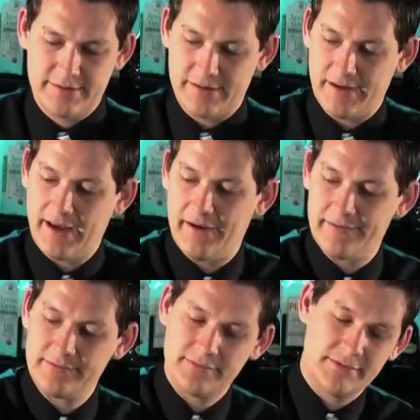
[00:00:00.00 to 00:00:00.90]
So
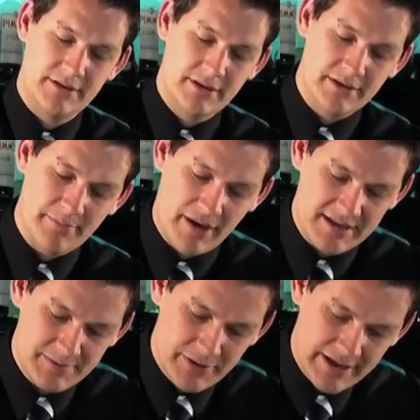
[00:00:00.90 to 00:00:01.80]
now,
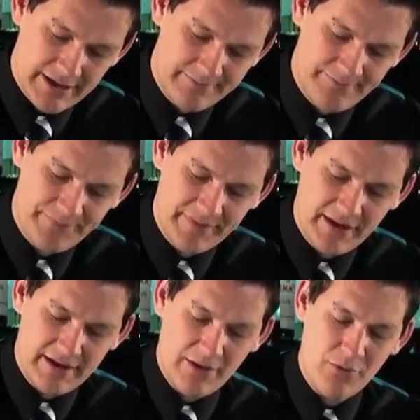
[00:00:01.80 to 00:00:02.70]
bar spoon again.
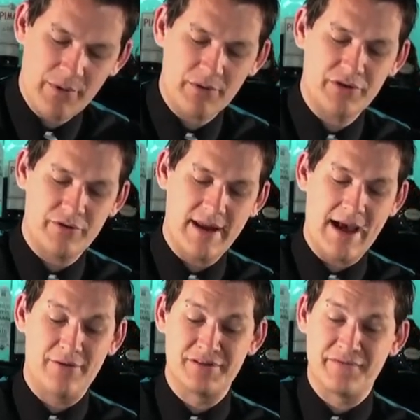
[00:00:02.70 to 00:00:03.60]
Now what we want to do
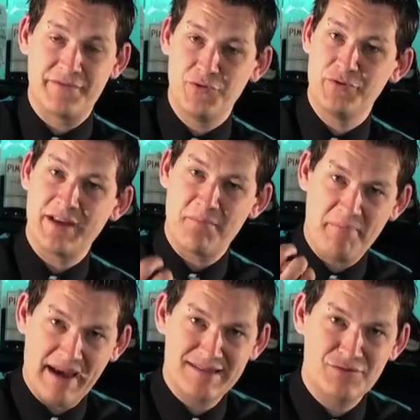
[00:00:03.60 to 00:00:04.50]
now is infuse
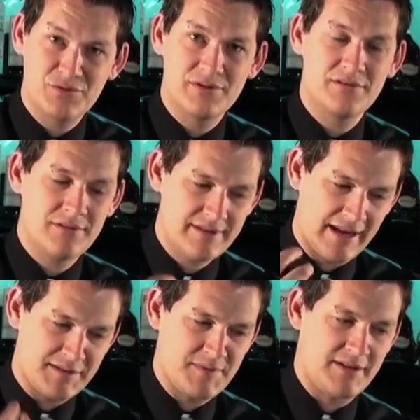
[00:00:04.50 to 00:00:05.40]
that basil oil
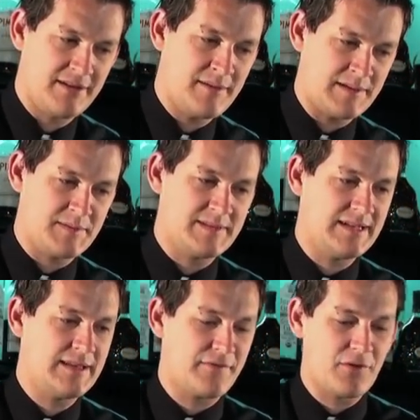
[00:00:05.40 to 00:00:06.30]
that's been
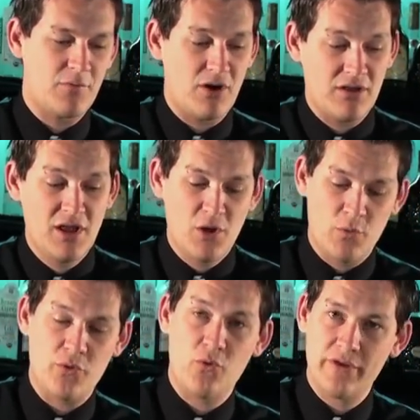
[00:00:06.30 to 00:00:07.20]
sitting there for a while
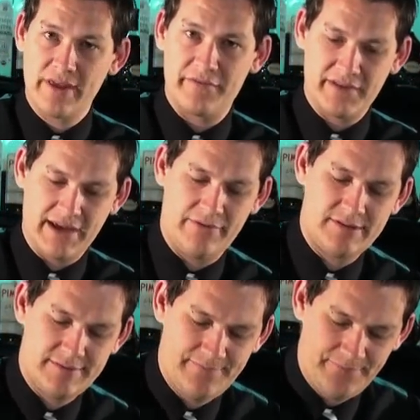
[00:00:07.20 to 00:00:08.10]
with all the other
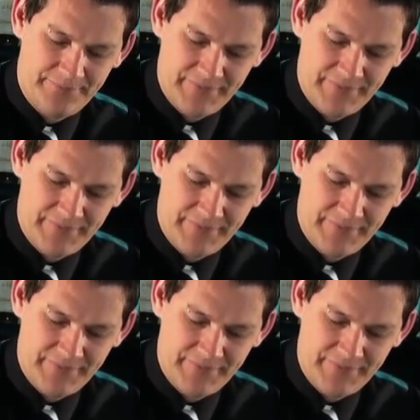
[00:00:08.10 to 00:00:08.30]
flavours.